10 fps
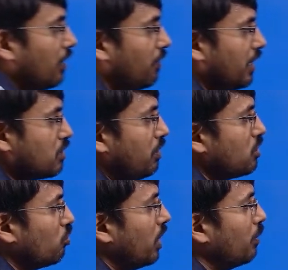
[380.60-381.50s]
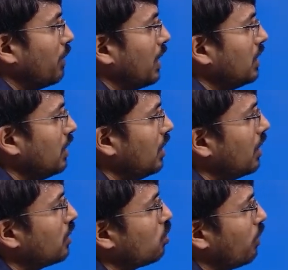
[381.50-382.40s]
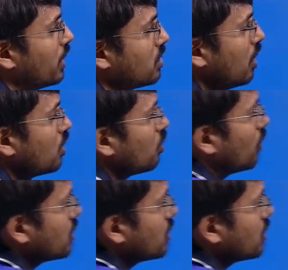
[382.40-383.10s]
it is v square by the 2s, so what's